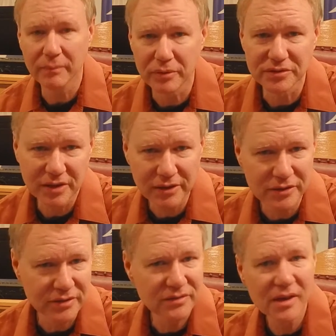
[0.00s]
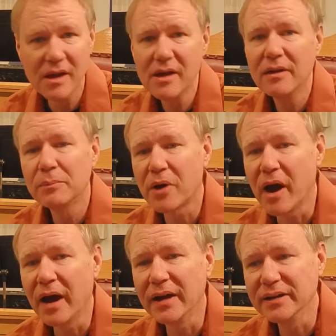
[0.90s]
prestigious
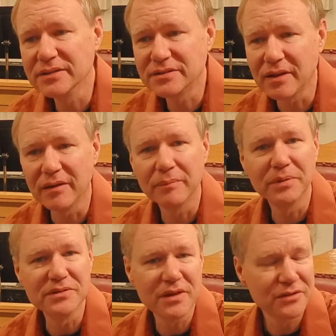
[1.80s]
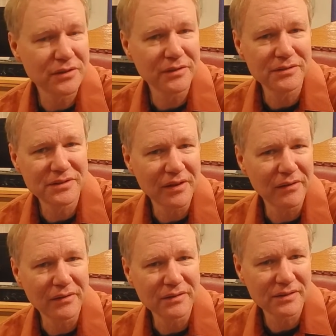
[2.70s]
prize position,
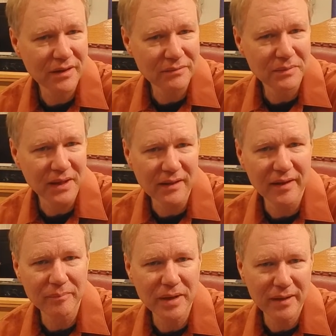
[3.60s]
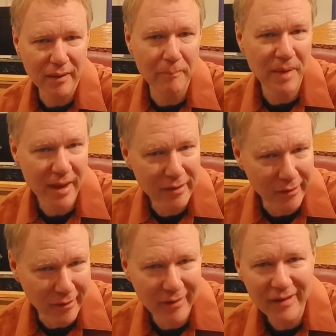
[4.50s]
so it's something like being a
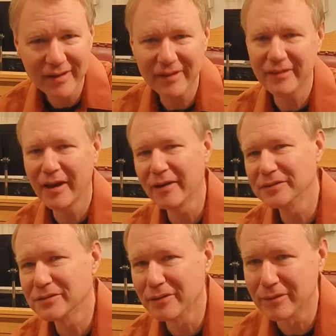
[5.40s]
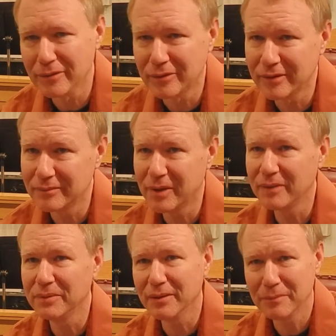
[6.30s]
beggar in the house of the Lord
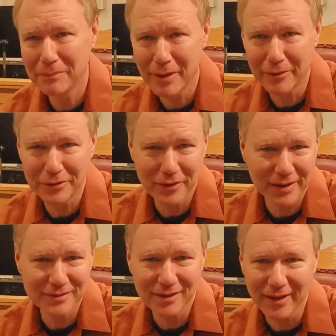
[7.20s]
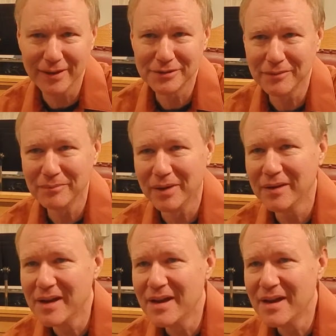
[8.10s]
might be a better translation. But